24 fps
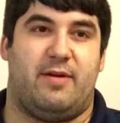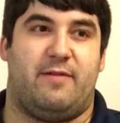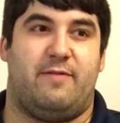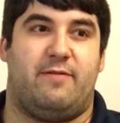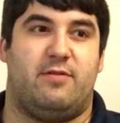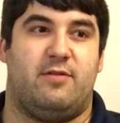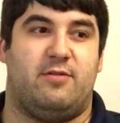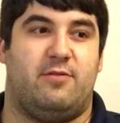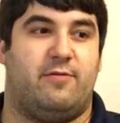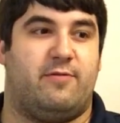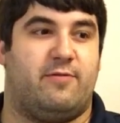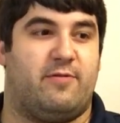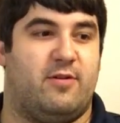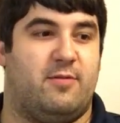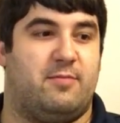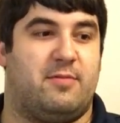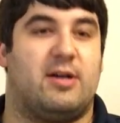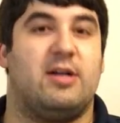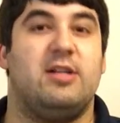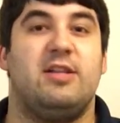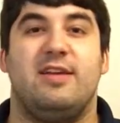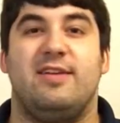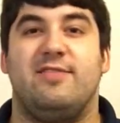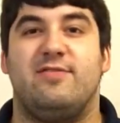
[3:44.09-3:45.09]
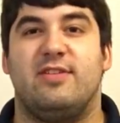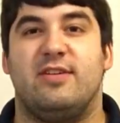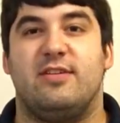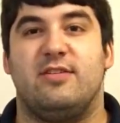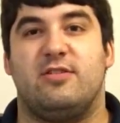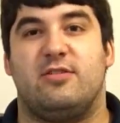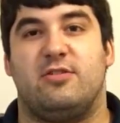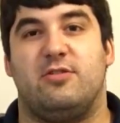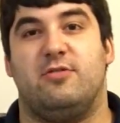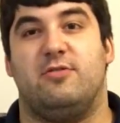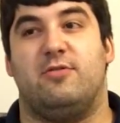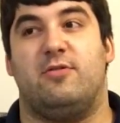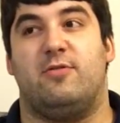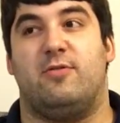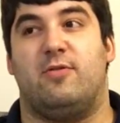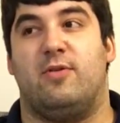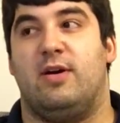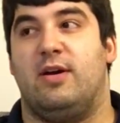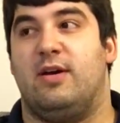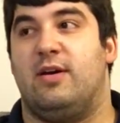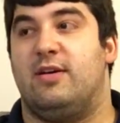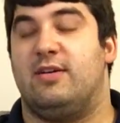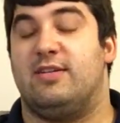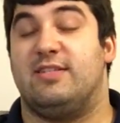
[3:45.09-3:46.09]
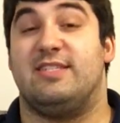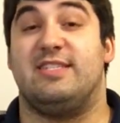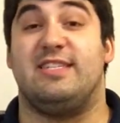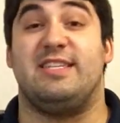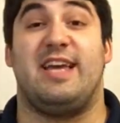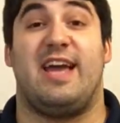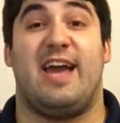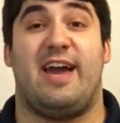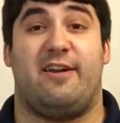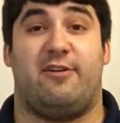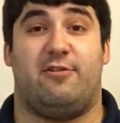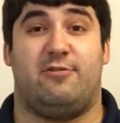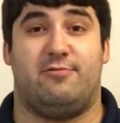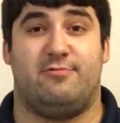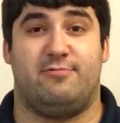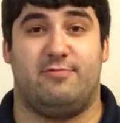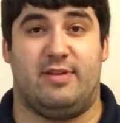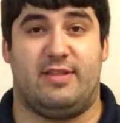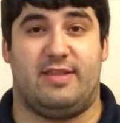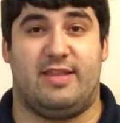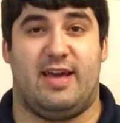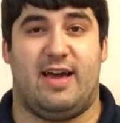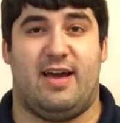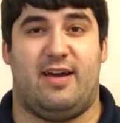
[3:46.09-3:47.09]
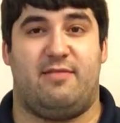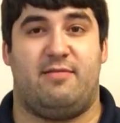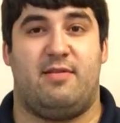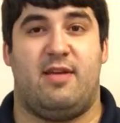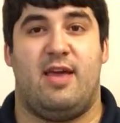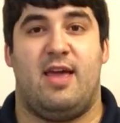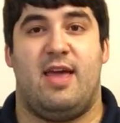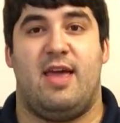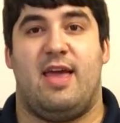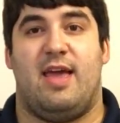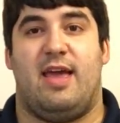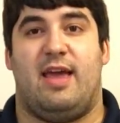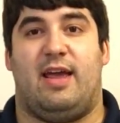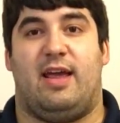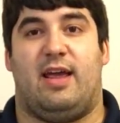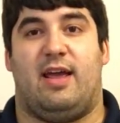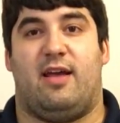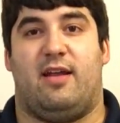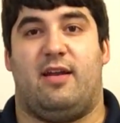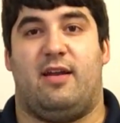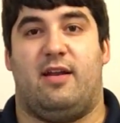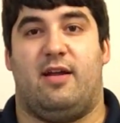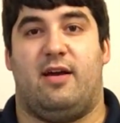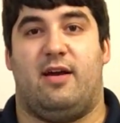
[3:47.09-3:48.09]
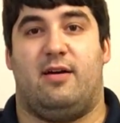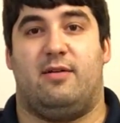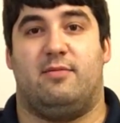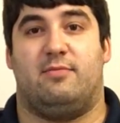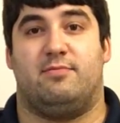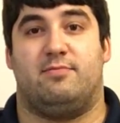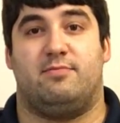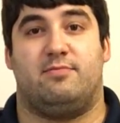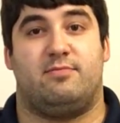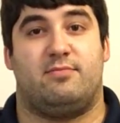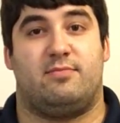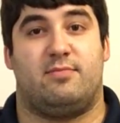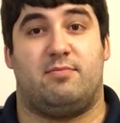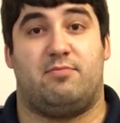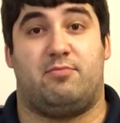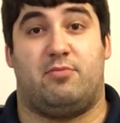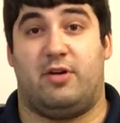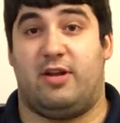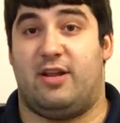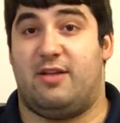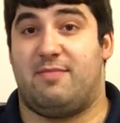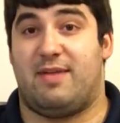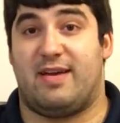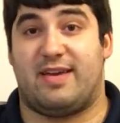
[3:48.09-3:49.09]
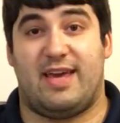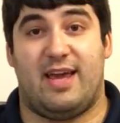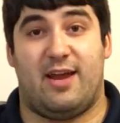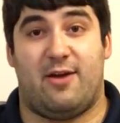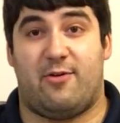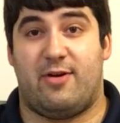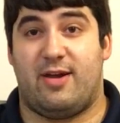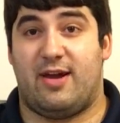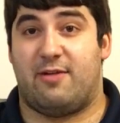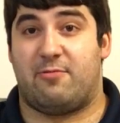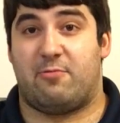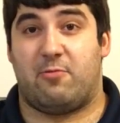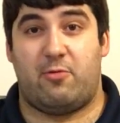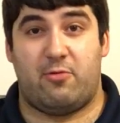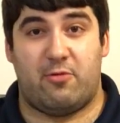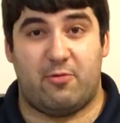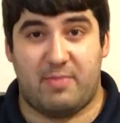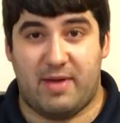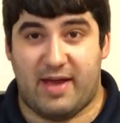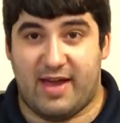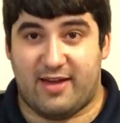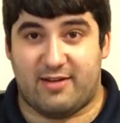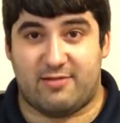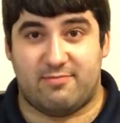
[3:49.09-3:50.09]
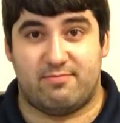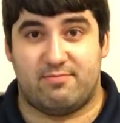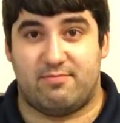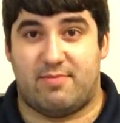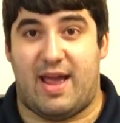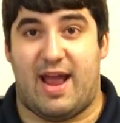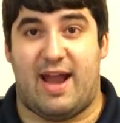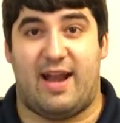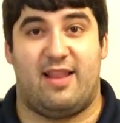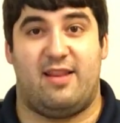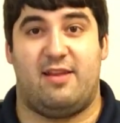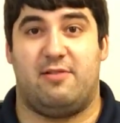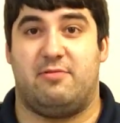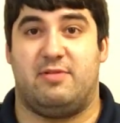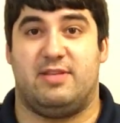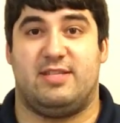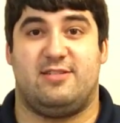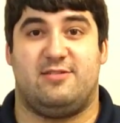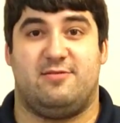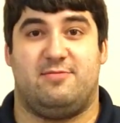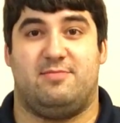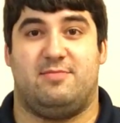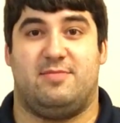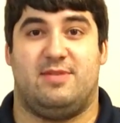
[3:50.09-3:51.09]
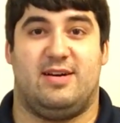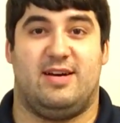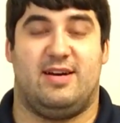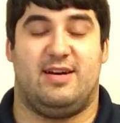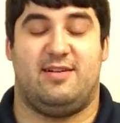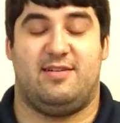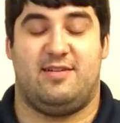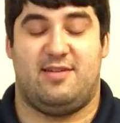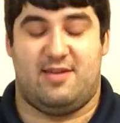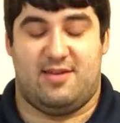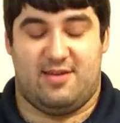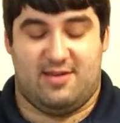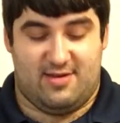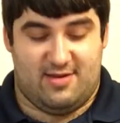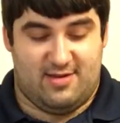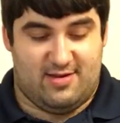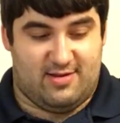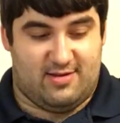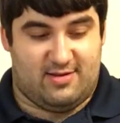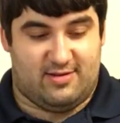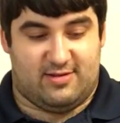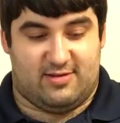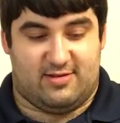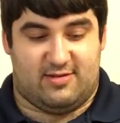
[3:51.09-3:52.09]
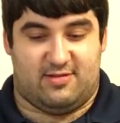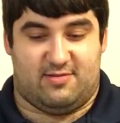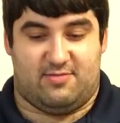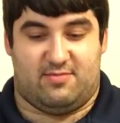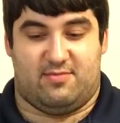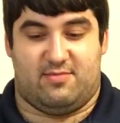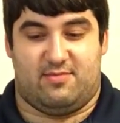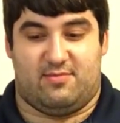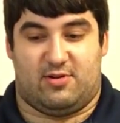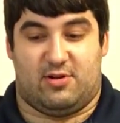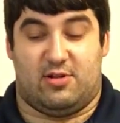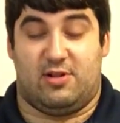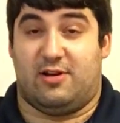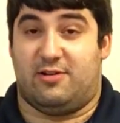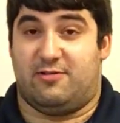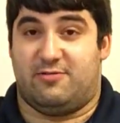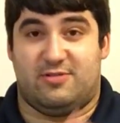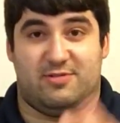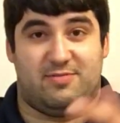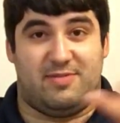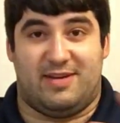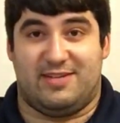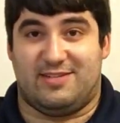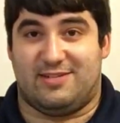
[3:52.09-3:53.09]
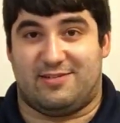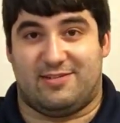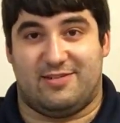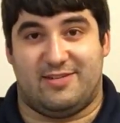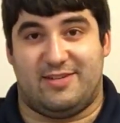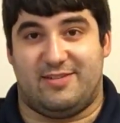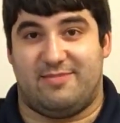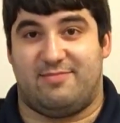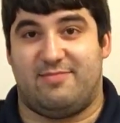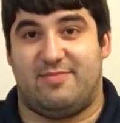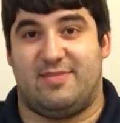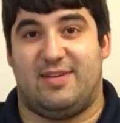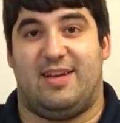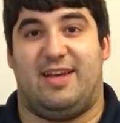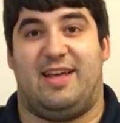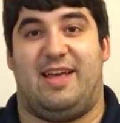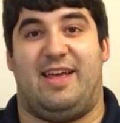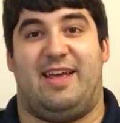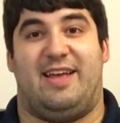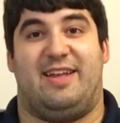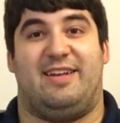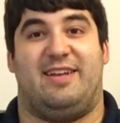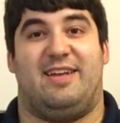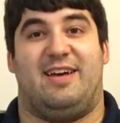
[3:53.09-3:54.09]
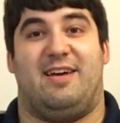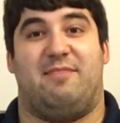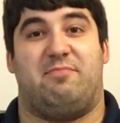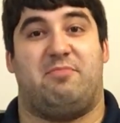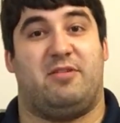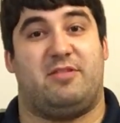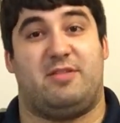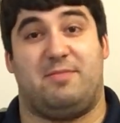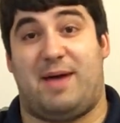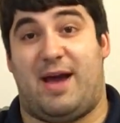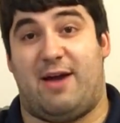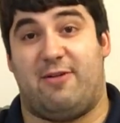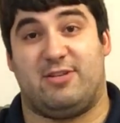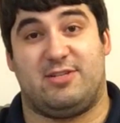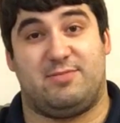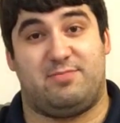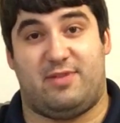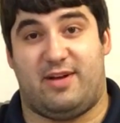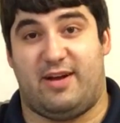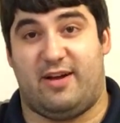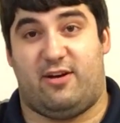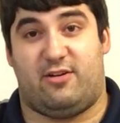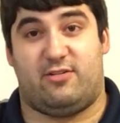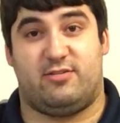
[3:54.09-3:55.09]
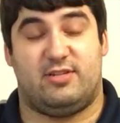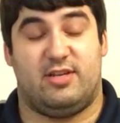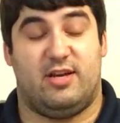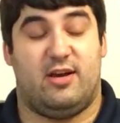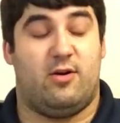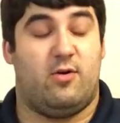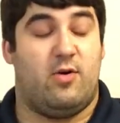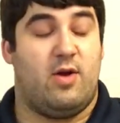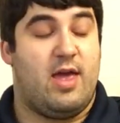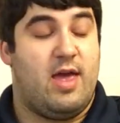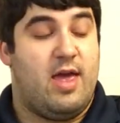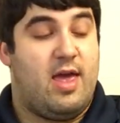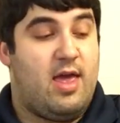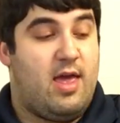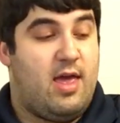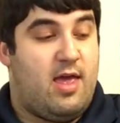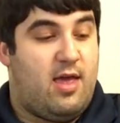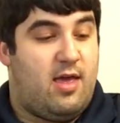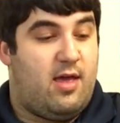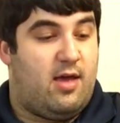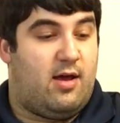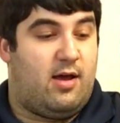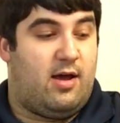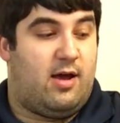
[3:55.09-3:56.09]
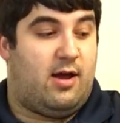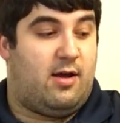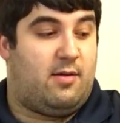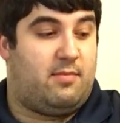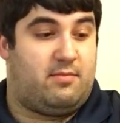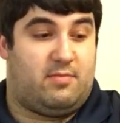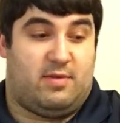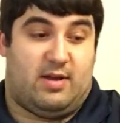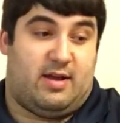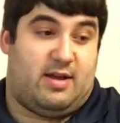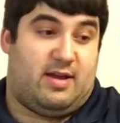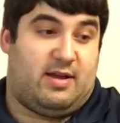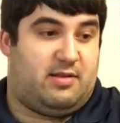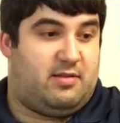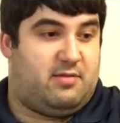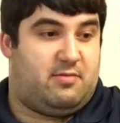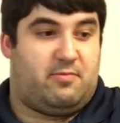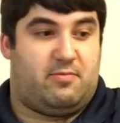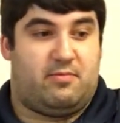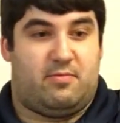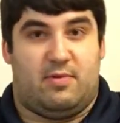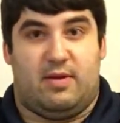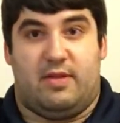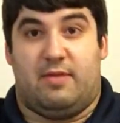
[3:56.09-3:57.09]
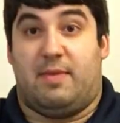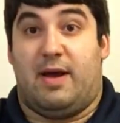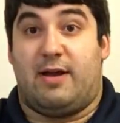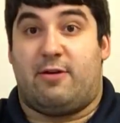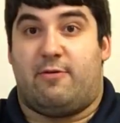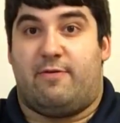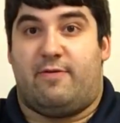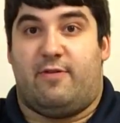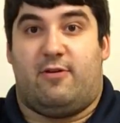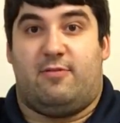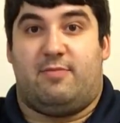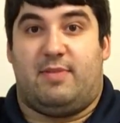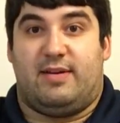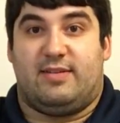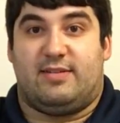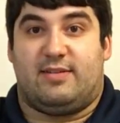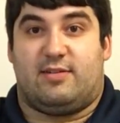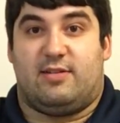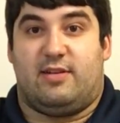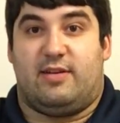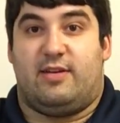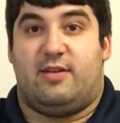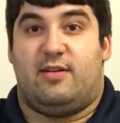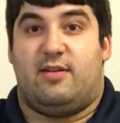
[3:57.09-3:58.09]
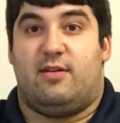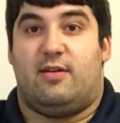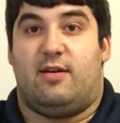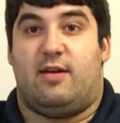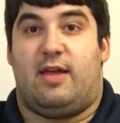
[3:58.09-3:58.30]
I flew from Cleveland to Seattle with that, and put it in my carry-on roller bag, padded it with some clothes, basically, and brought the power supply also, and a microphone, basically.